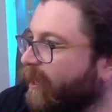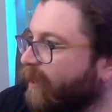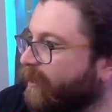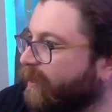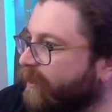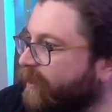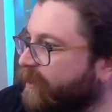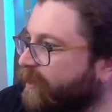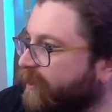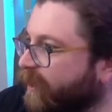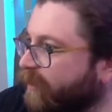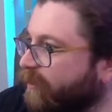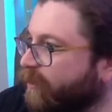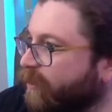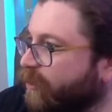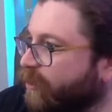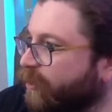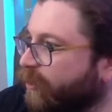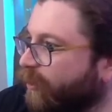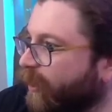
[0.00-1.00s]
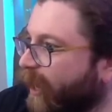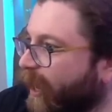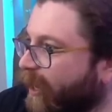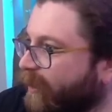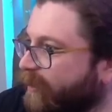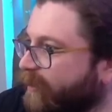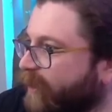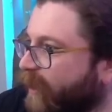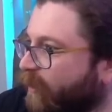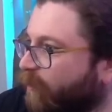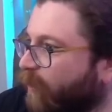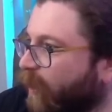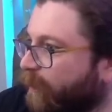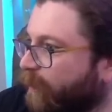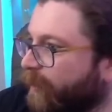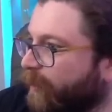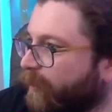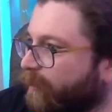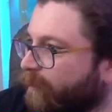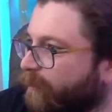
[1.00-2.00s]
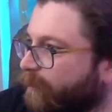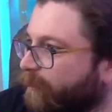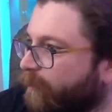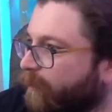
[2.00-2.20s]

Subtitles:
The signature Aztec weapon,